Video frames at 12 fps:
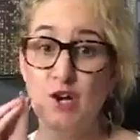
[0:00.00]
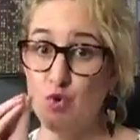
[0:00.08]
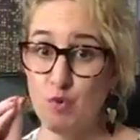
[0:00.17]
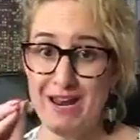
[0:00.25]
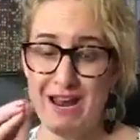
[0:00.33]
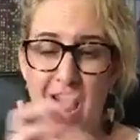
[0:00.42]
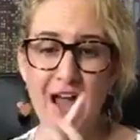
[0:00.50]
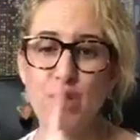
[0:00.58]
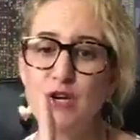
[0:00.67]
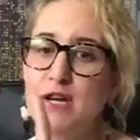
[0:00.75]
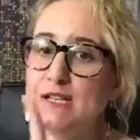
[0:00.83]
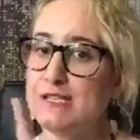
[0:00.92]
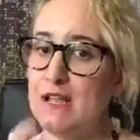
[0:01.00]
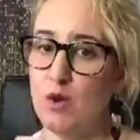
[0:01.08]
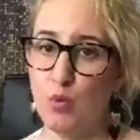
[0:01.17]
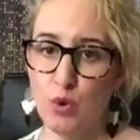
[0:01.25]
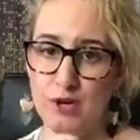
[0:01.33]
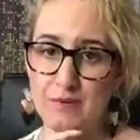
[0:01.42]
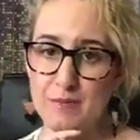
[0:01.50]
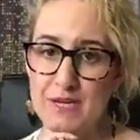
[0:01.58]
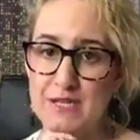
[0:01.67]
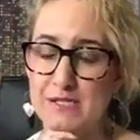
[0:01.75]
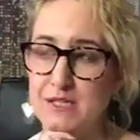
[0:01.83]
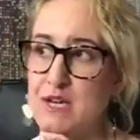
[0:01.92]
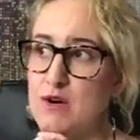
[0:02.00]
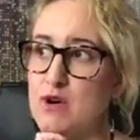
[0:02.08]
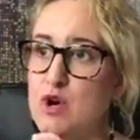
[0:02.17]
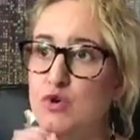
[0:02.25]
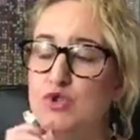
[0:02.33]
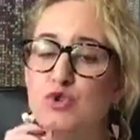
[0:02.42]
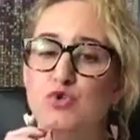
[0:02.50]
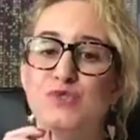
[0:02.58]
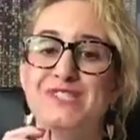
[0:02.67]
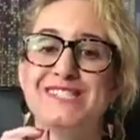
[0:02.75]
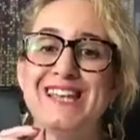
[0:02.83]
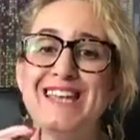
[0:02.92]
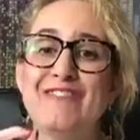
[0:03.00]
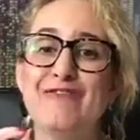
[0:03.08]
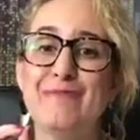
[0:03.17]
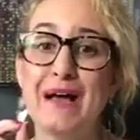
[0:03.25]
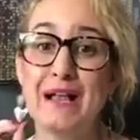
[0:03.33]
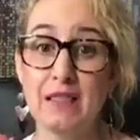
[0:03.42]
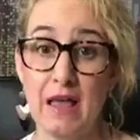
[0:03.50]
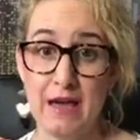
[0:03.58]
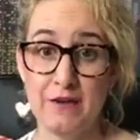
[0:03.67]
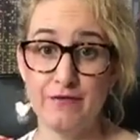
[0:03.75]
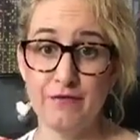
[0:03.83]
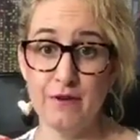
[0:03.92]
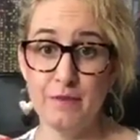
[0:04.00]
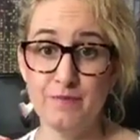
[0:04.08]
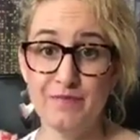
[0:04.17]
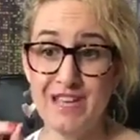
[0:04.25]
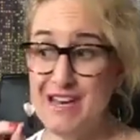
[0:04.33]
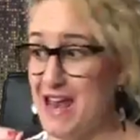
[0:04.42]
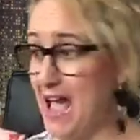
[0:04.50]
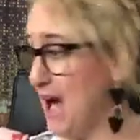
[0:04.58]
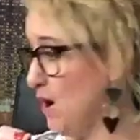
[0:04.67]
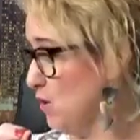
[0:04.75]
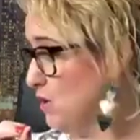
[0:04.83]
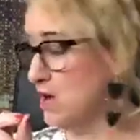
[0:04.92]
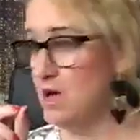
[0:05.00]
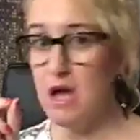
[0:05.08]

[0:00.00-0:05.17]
Great. I could not sell a wooden piece a year ago to save my life. Now,